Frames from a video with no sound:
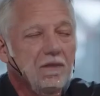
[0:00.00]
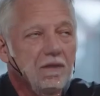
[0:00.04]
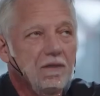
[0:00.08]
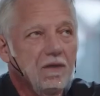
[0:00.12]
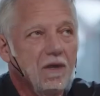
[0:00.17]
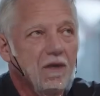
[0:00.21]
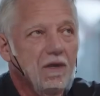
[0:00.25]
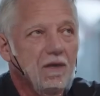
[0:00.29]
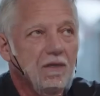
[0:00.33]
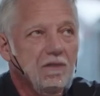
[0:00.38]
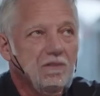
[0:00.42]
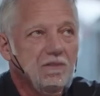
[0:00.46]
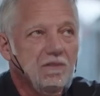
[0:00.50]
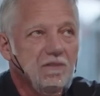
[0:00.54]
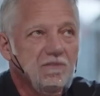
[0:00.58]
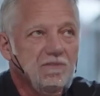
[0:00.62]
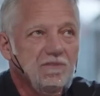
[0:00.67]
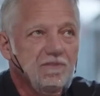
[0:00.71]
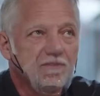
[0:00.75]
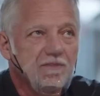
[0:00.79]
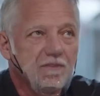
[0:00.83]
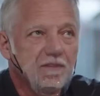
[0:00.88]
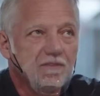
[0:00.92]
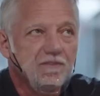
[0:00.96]
cards
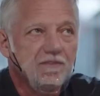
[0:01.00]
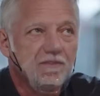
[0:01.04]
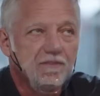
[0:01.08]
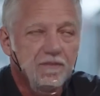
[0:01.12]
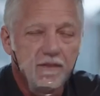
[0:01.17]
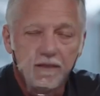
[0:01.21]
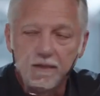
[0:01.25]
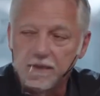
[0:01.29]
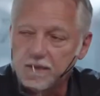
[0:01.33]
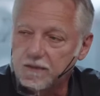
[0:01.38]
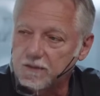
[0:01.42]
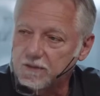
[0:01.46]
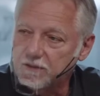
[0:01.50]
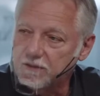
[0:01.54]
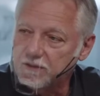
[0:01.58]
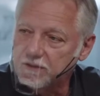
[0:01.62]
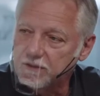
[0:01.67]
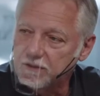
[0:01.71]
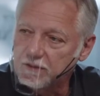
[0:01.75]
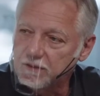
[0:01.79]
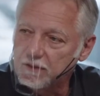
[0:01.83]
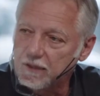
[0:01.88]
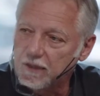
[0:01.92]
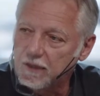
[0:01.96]
if
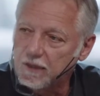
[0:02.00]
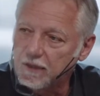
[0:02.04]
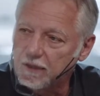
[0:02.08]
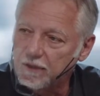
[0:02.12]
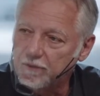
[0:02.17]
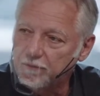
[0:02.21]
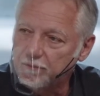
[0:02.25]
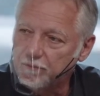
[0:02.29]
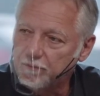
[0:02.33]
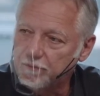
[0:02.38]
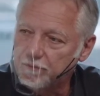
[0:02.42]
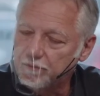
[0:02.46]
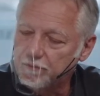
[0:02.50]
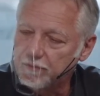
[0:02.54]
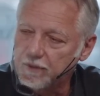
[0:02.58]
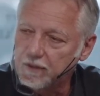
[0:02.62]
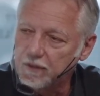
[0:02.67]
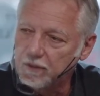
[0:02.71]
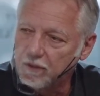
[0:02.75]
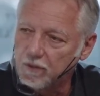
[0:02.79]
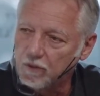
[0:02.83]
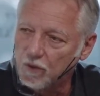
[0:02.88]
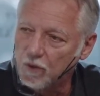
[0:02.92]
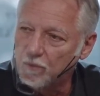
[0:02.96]
things
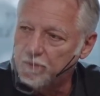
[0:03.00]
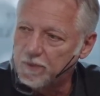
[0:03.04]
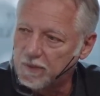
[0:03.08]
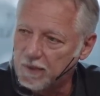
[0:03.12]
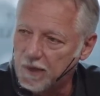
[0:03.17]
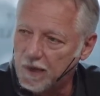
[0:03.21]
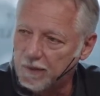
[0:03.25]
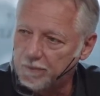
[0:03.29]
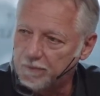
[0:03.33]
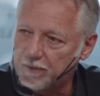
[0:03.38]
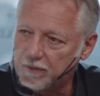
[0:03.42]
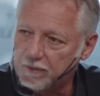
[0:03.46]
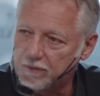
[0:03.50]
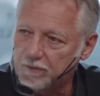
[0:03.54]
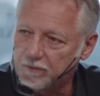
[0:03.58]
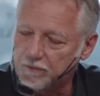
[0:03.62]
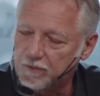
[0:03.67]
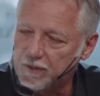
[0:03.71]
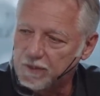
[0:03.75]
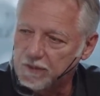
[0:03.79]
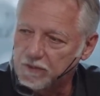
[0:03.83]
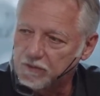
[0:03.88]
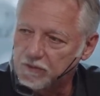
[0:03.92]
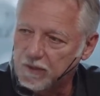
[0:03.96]
open up and
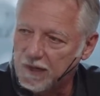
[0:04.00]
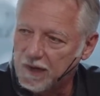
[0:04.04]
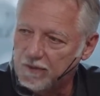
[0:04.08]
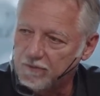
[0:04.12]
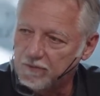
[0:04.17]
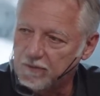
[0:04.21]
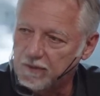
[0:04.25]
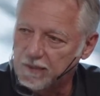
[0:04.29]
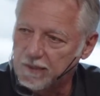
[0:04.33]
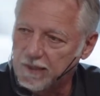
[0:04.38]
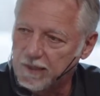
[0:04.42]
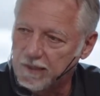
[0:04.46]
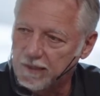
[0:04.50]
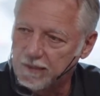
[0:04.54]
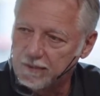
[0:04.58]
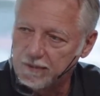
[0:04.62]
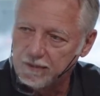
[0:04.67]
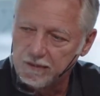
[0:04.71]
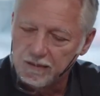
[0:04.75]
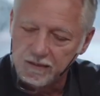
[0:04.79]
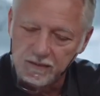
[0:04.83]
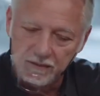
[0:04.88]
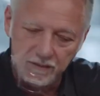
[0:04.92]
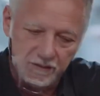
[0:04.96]
we can travel again
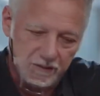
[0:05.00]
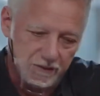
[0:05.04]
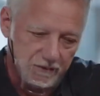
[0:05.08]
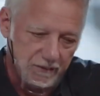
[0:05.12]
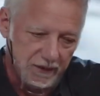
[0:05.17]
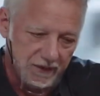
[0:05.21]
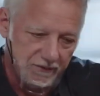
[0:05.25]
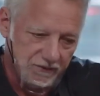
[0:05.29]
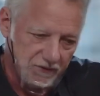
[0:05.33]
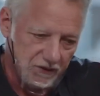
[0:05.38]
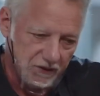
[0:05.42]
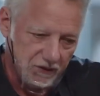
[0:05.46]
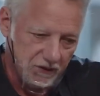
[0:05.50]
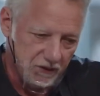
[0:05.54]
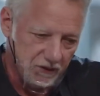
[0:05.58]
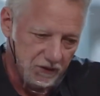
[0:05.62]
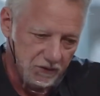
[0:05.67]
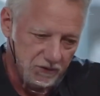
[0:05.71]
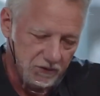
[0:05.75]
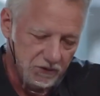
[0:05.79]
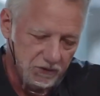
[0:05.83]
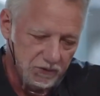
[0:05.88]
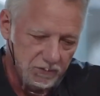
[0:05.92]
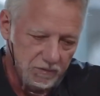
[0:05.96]
and it's safe to
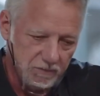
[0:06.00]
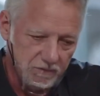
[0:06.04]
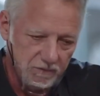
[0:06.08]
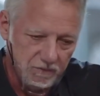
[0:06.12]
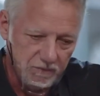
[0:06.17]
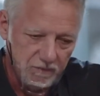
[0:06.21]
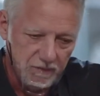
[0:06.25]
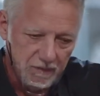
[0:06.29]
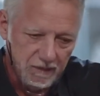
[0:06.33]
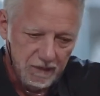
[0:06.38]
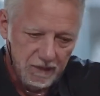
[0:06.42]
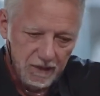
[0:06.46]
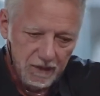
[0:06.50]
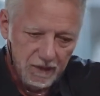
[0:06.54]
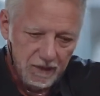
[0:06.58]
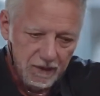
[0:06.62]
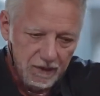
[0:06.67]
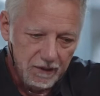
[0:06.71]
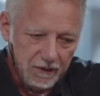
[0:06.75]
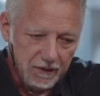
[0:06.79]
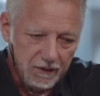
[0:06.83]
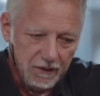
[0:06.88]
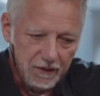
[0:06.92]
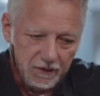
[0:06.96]
go to
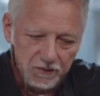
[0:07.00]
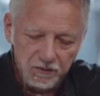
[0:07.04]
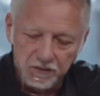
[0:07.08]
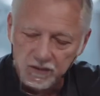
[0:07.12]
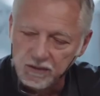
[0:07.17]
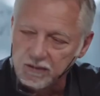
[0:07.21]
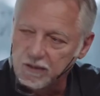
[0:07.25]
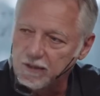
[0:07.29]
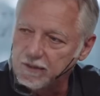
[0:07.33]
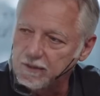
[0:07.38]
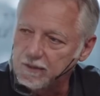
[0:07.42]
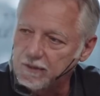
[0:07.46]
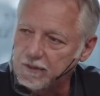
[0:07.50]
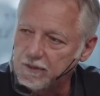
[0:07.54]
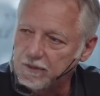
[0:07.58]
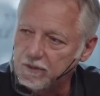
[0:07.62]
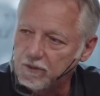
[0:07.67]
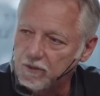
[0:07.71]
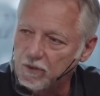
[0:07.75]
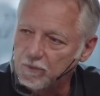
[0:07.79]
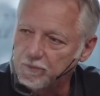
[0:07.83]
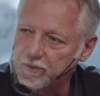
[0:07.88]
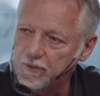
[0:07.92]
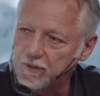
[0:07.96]
countries like
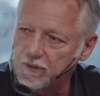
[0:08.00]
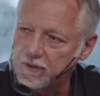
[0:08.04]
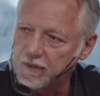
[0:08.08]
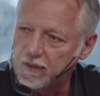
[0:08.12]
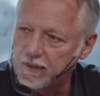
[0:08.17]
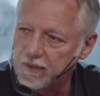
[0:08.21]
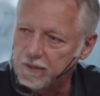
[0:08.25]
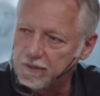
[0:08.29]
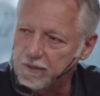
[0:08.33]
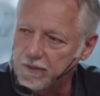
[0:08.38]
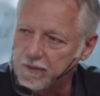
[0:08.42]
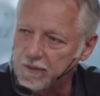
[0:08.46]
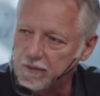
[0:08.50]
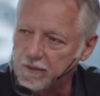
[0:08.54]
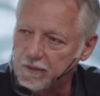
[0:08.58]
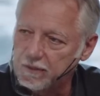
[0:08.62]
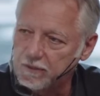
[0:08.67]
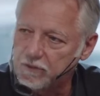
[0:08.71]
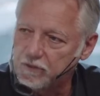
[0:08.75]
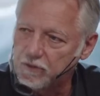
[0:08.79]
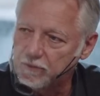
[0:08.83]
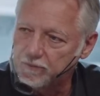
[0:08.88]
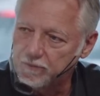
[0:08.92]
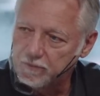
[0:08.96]
Ethiopia, Kenya,
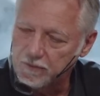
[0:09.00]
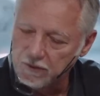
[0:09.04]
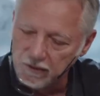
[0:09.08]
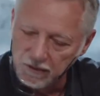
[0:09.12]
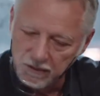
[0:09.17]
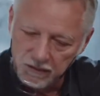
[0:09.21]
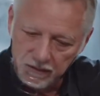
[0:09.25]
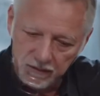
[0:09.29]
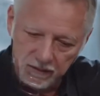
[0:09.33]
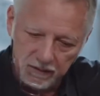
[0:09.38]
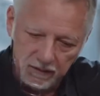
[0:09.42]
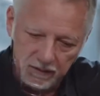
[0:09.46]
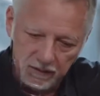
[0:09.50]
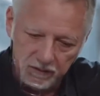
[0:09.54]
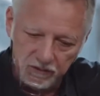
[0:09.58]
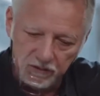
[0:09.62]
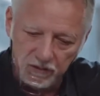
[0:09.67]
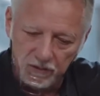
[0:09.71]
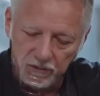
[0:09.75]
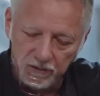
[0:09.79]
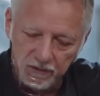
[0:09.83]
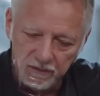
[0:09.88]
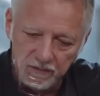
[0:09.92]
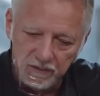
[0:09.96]
Egypt.
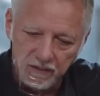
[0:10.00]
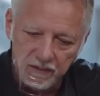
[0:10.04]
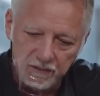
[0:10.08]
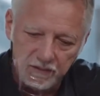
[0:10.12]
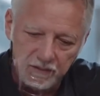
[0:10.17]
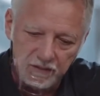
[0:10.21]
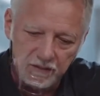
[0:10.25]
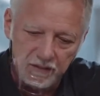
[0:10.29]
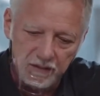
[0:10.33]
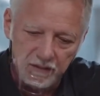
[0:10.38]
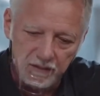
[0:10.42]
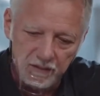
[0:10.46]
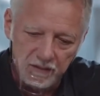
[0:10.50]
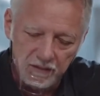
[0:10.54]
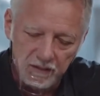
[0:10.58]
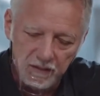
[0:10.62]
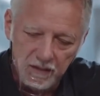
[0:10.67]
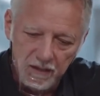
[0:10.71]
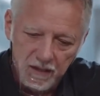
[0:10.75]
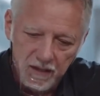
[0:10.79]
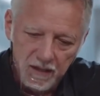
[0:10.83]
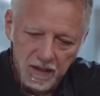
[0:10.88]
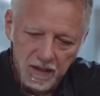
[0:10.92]
So it's still